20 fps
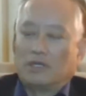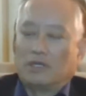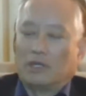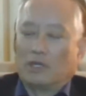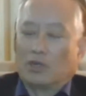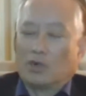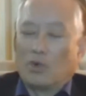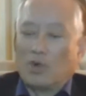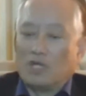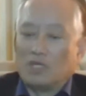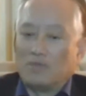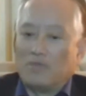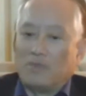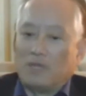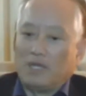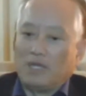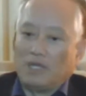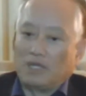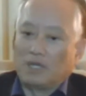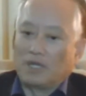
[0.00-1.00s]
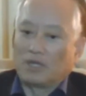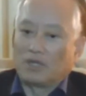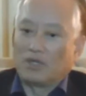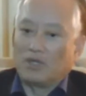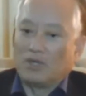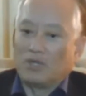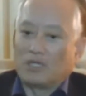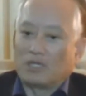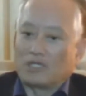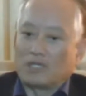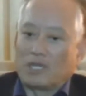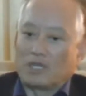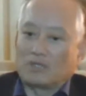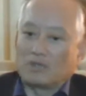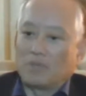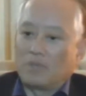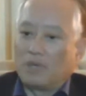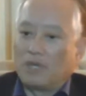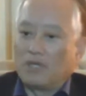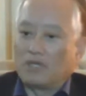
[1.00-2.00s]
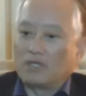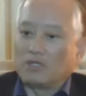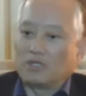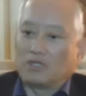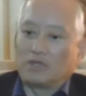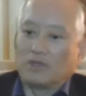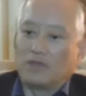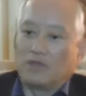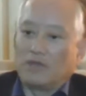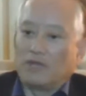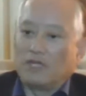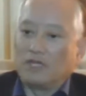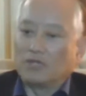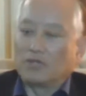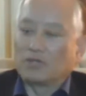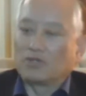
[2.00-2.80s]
There'll always be acute exacerbations of any